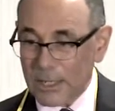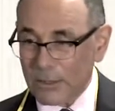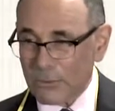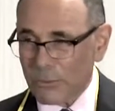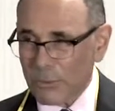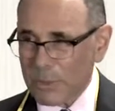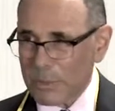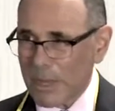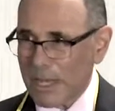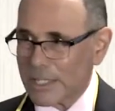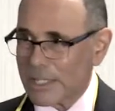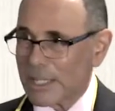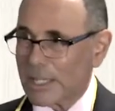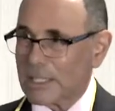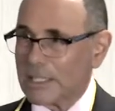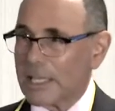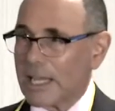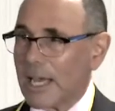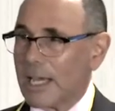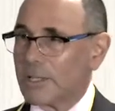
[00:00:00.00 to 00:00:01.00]
we
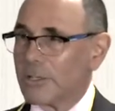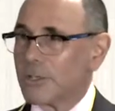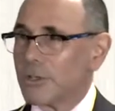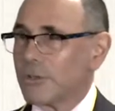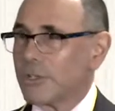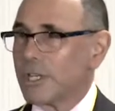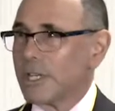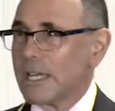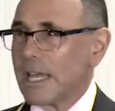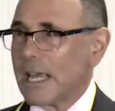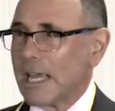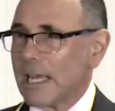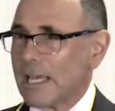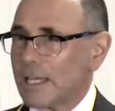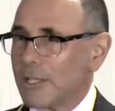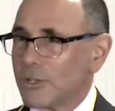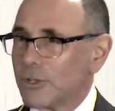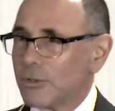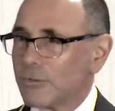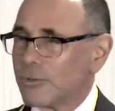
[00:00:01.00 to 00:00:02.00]
basically entered an
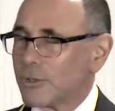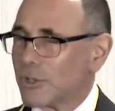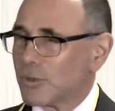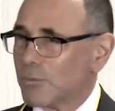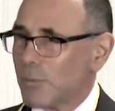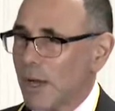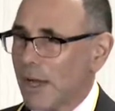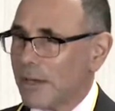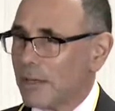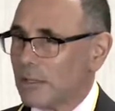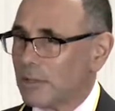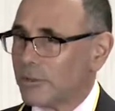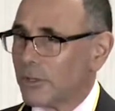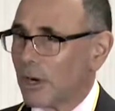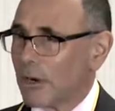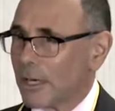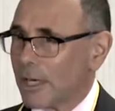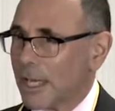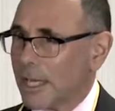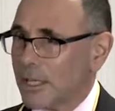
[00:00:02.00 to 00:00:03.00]
age of spinal
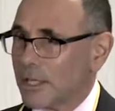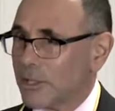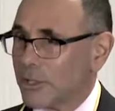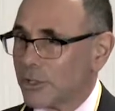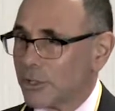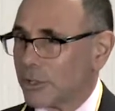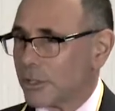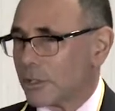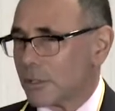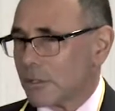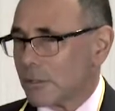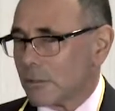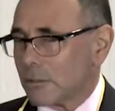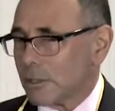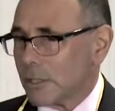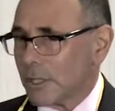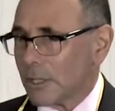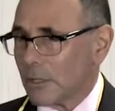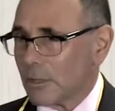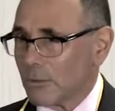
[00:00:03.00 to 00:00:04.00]
dark ages,
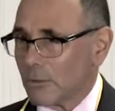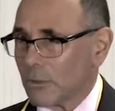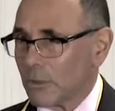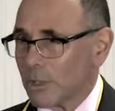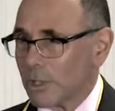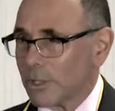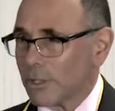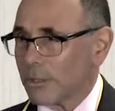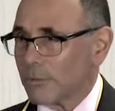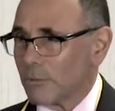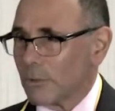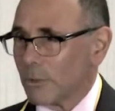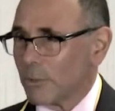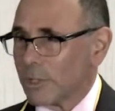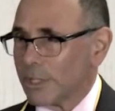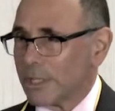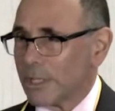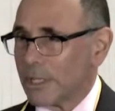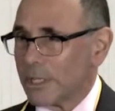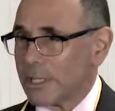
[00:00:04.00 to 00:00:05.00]
you know, where
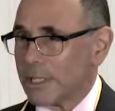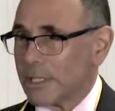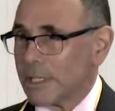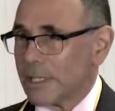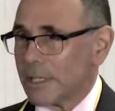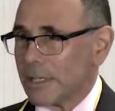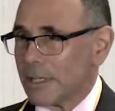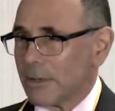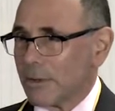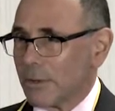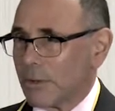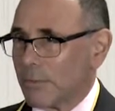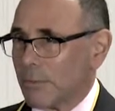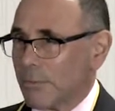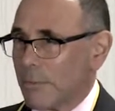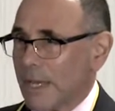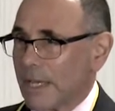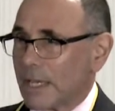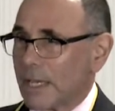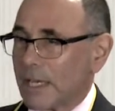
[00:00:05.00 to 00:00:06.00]
we didn't
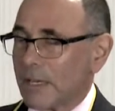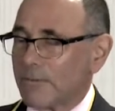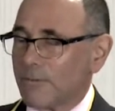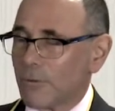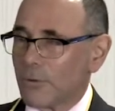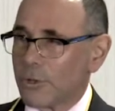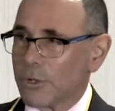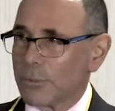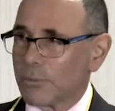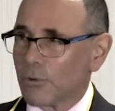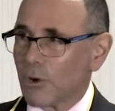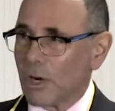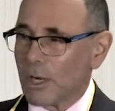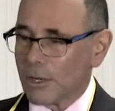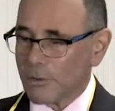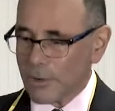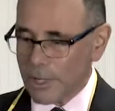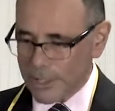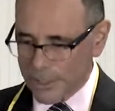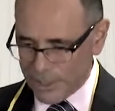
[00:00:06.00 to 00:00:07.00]
make any further
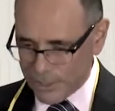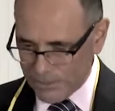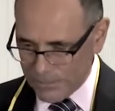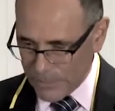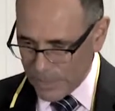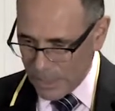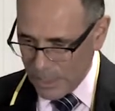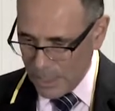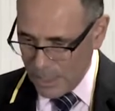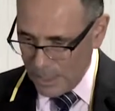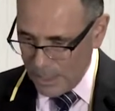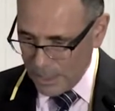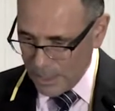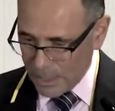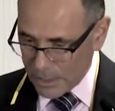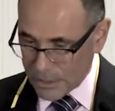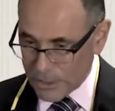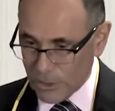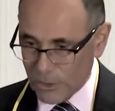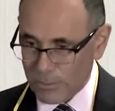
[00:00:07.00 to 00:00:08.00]
progress
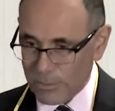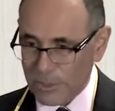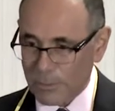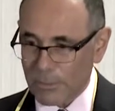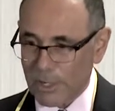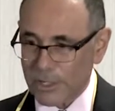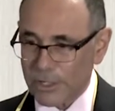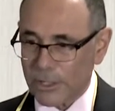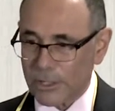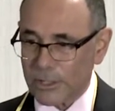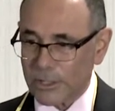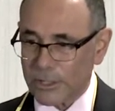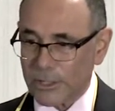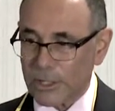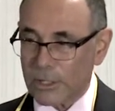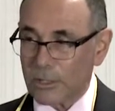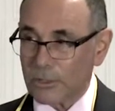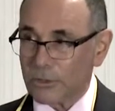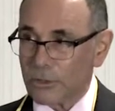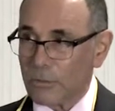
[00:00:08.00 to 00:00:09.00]
in terms of
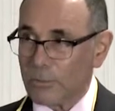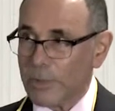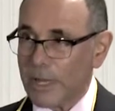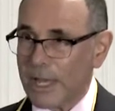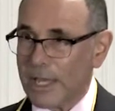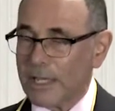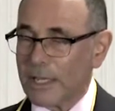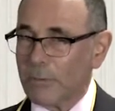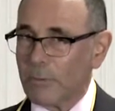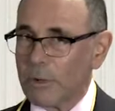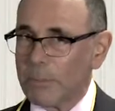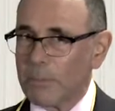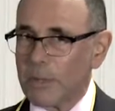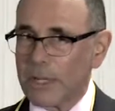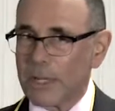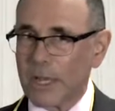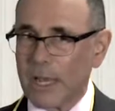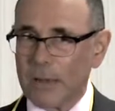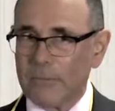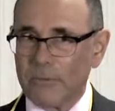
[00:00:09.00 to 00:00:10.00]
musculoskeletal pain, and we
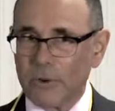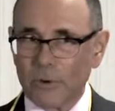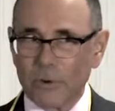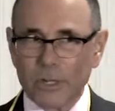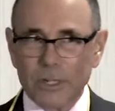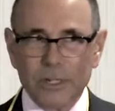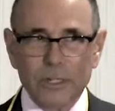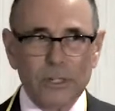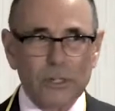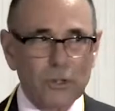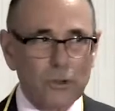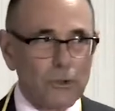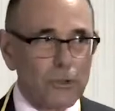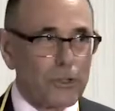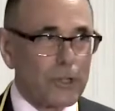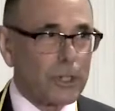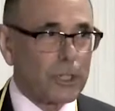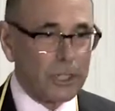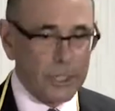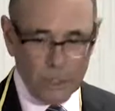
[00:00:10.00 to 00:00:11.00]
became very
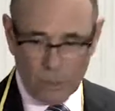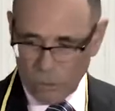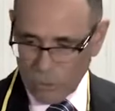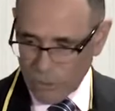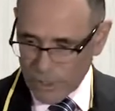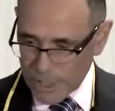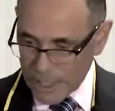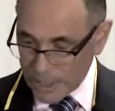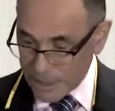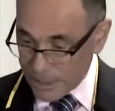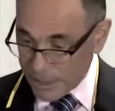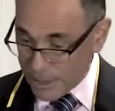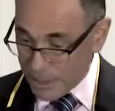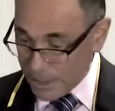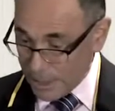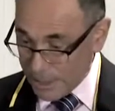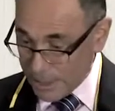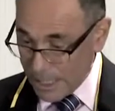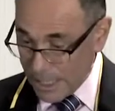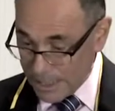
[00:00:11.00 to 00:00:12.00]
surgically
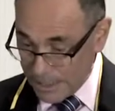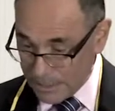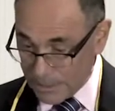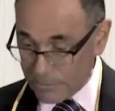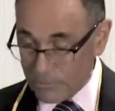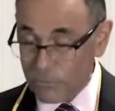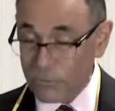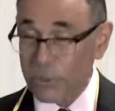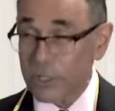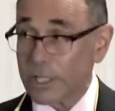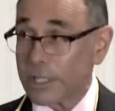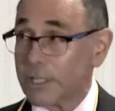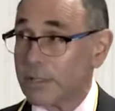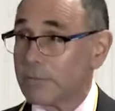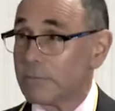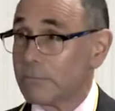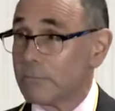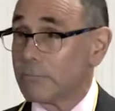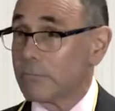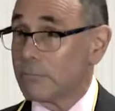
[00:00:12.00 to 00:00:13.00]
oriented. And that really
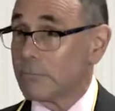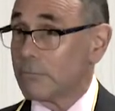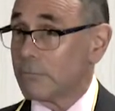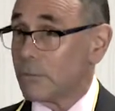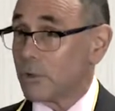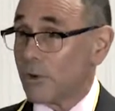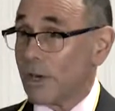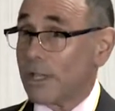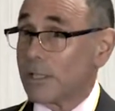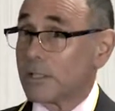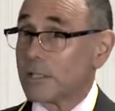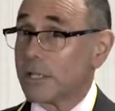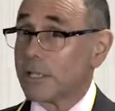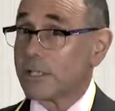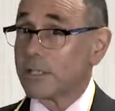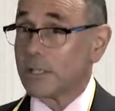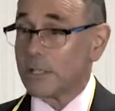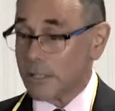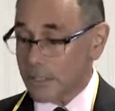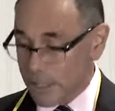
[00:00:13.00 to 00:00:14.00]

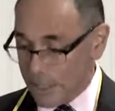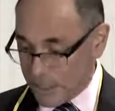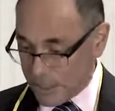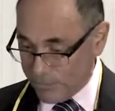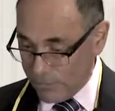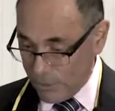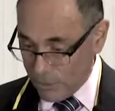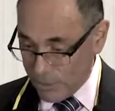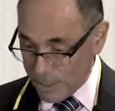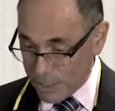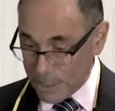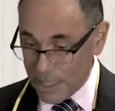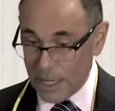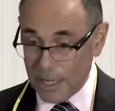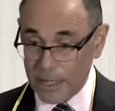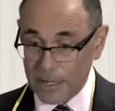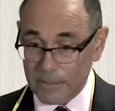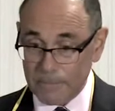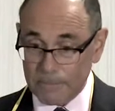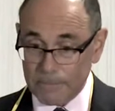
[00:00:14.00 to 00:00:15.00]
translates into this very
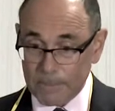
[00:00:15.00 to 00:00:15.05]
day.